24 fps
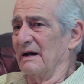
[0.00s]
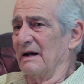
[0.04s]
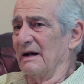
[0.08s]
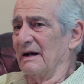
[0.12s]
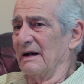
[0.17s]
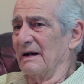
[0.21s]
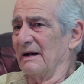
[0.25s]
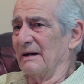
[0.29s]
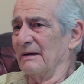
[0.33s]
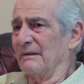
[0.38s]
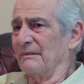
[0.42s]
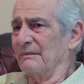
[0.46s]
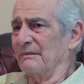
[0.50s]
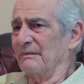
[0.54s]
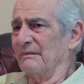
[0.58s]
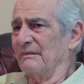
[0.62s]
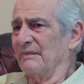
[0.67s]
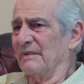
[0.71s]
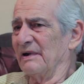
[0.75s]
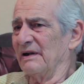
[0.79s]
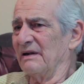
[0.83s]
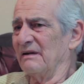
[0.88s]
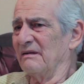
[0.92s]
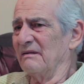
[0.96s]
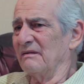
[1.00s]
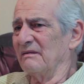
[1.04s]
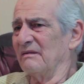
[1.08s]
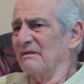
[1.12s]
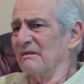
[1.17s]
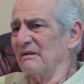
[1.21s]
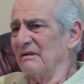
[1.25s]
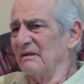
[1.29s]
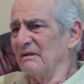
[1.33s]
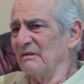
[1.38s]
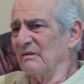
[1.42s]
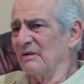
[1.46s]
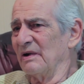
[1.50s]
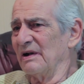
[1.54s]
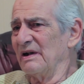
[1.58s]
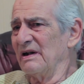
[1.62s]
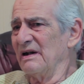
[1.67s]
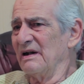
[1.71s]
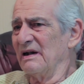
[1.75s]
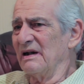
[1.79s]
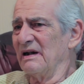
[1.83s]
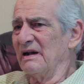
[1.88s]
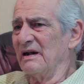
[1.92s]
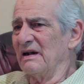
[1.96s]
But when
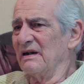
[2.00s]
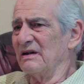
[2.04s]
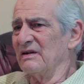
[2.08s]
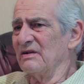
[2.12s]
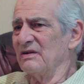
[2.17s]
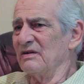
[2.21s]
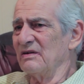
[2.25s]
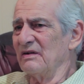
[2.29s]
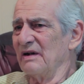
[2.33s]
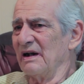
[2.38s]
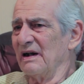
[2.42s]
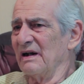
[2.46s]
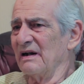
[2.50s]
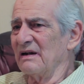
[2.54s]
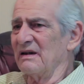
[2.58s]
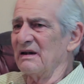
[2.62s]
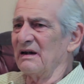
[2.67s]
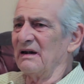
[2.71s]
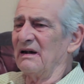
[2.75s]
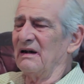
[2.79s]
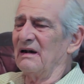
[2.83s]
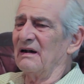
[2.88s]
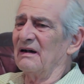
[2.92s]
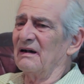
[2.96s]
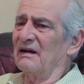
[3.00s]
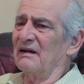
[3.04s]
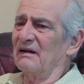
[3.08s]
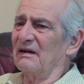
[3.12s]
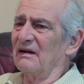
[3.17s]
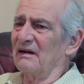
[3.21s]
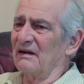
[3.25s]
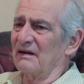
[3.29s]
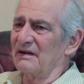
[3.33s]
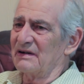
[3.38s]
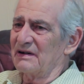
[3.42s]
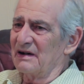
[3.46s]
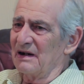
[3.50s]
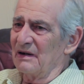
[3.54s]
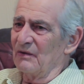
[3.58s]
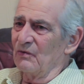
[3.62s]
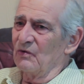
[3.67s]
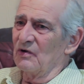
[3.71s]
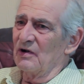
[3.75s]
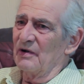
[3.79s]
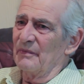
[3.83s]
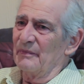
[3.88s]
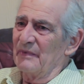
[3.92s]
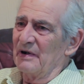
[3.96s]
you get into now
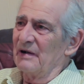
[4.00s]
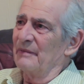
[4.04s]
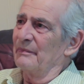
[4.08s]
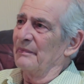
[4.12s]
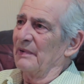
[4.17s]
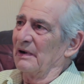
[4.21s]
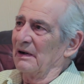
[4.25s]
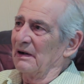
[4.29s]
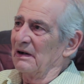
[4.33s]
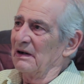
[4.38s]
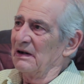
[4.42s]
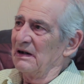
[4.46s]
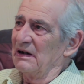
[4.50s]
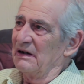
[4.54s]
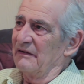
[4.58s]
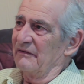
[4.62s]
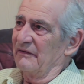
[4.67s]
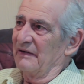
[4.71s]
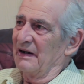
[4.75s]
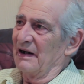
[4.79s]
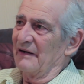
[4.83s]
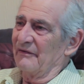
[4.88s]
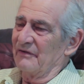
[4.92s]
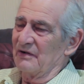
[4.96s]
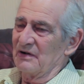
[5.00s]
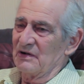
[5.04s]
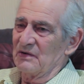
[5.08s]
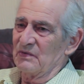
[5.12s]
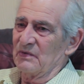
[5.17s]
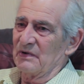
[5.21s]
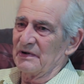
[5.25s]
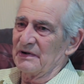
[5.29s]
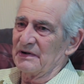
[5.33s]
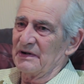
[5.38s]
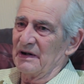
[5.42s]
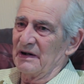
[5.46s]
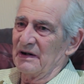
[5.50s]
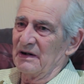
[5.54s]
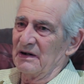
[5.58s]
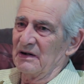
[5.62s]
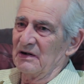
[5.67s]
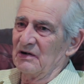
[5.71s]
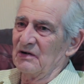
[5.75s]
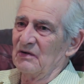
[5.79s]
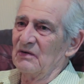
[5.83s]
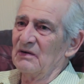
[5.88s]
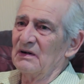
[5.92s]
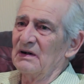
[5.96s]
what men believe governs what they
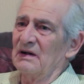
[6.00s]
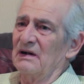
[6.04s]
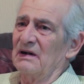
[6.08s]
do,